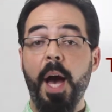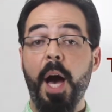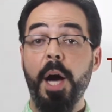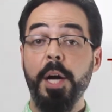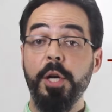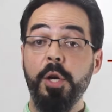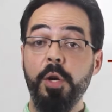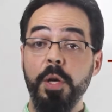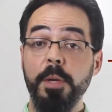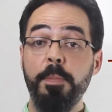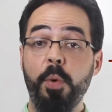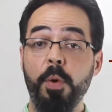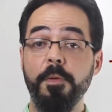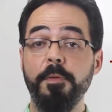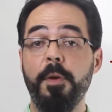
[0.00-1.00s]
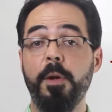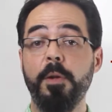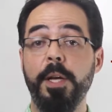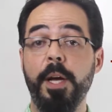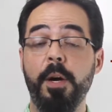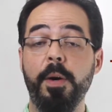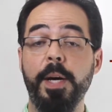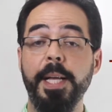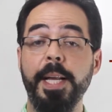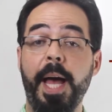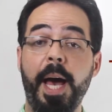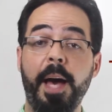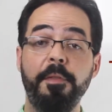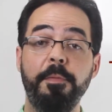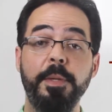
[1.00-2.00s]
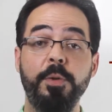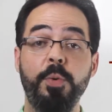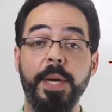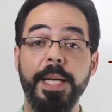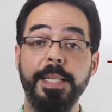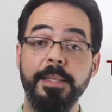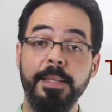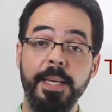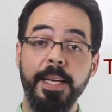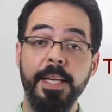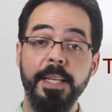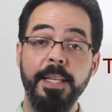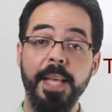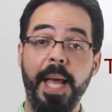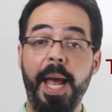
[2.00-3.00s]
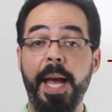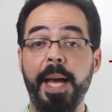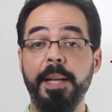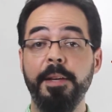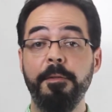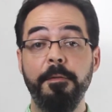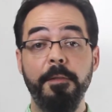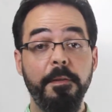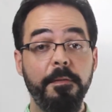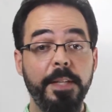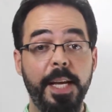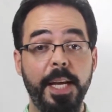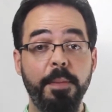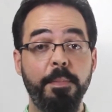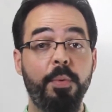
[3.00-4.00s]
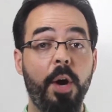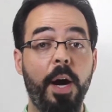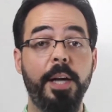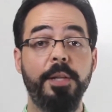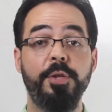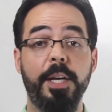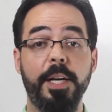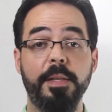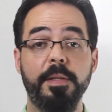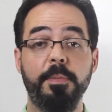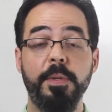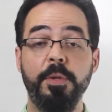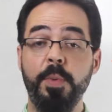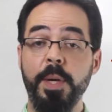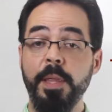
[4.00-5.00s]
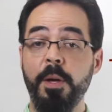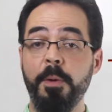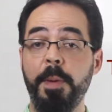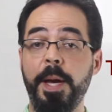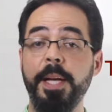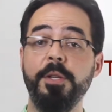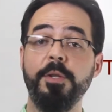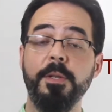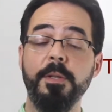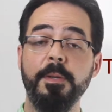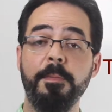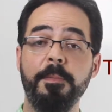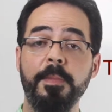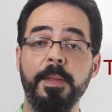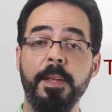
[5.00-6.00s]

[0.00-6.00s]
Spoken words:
A good portfolio can have between 10 and 15 projects between their pages.